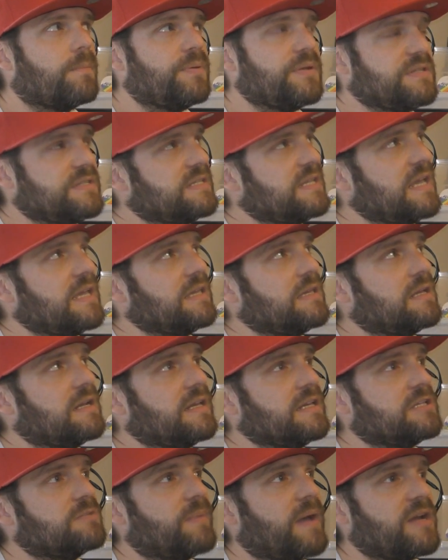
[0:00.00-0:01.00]

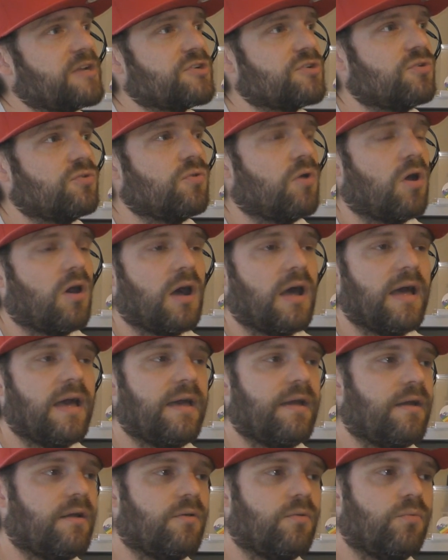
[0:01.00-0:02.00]
particularly special,
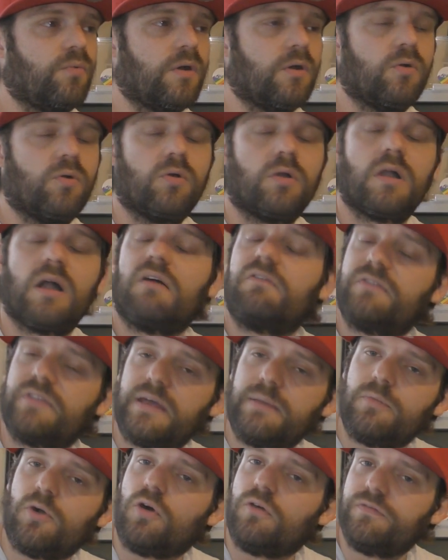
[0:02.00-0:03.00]
I will cover
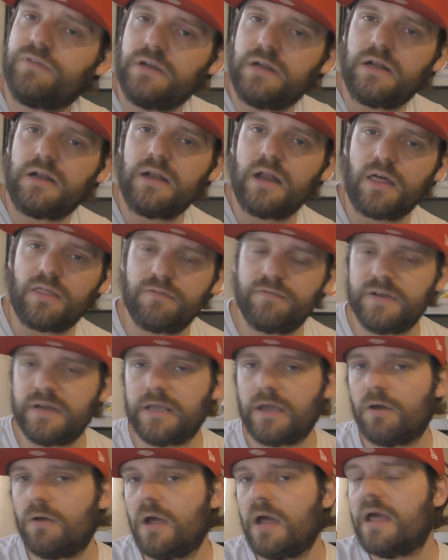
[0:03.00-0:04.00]
them off in another
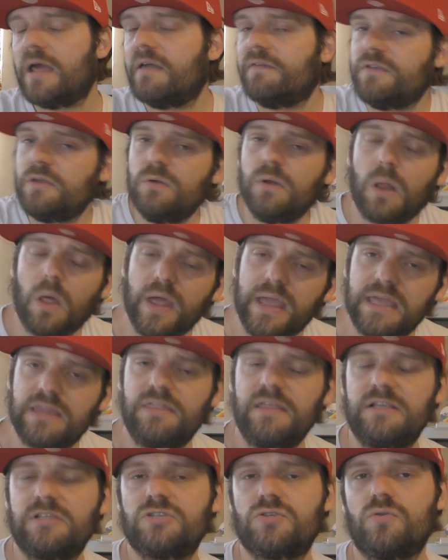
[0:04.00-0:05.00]
video. If you
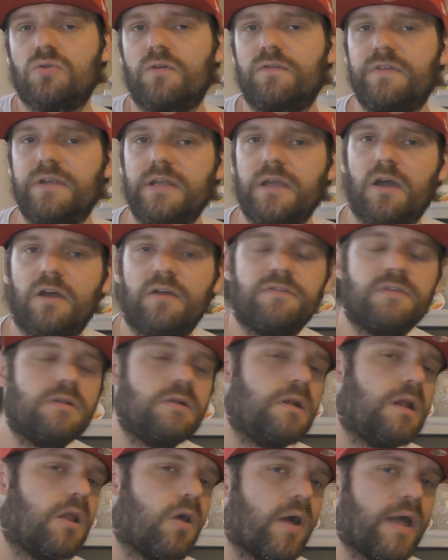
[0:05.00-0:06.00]
like this sort of video, if you
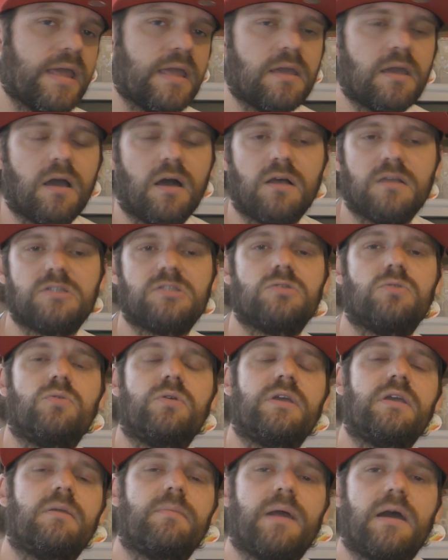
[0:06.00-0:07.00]
like us
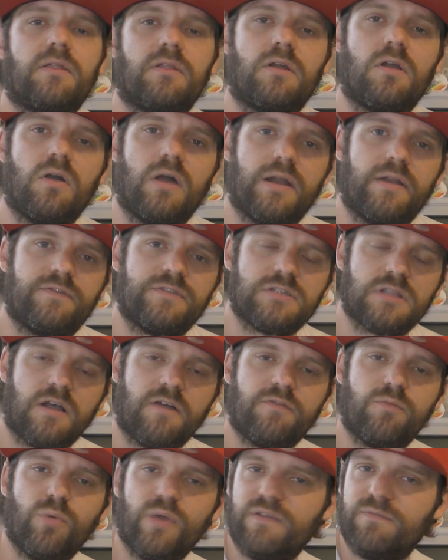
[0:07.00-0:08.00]
talking about the kind of
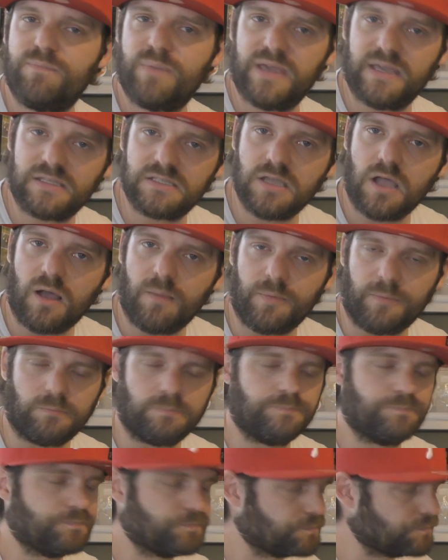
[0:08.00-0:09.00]
stuff we've picked up
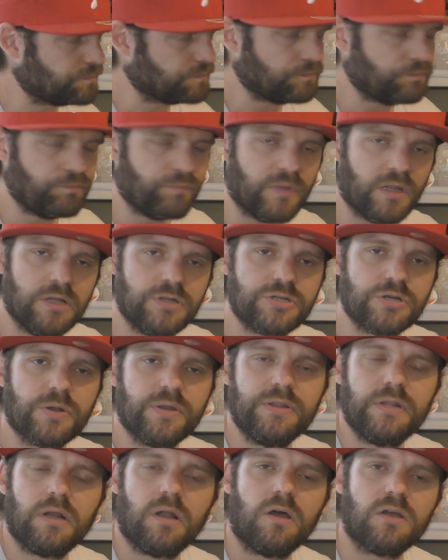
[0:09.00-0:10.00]

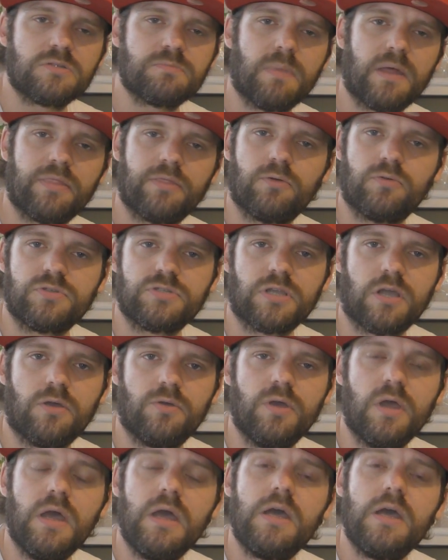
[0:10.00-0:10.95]
during the last month or so,